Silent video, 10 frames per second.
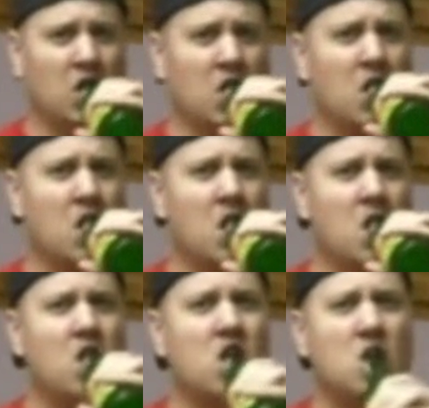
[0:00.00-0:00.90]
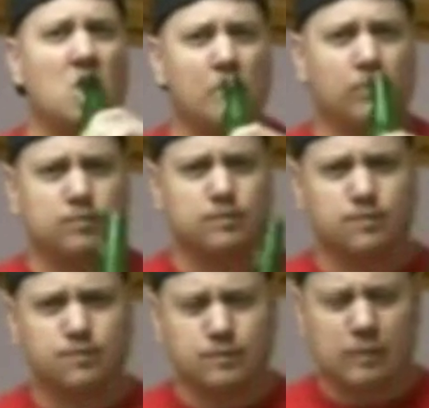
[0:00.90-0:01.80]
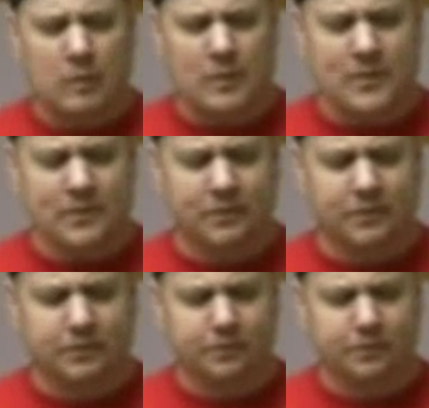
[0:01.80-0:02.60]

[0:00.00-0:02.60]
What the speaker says: Nobody speaks.